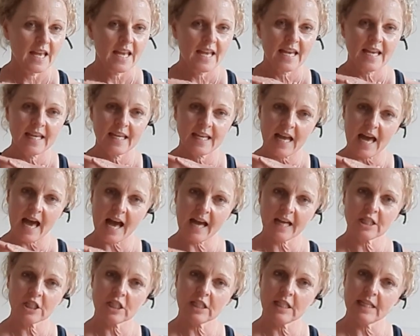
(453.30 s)
it
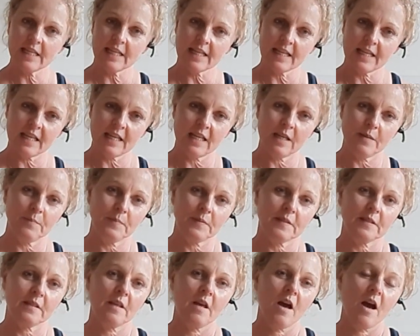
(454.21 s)
actually
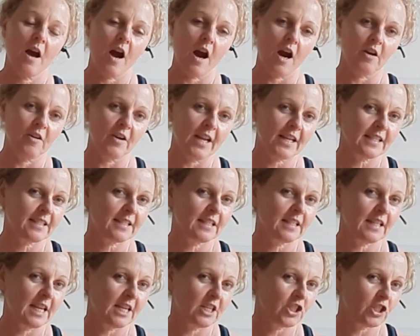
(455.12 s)
keeps our
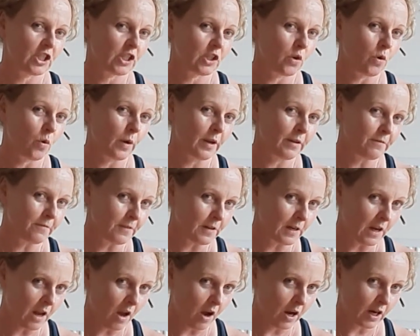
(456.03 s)
exhalation going for
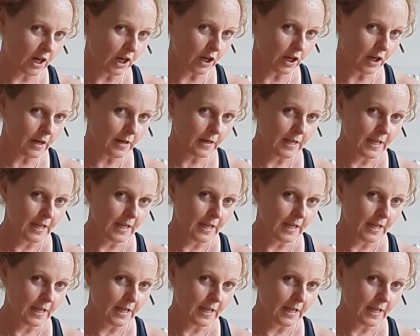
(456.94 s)
longer,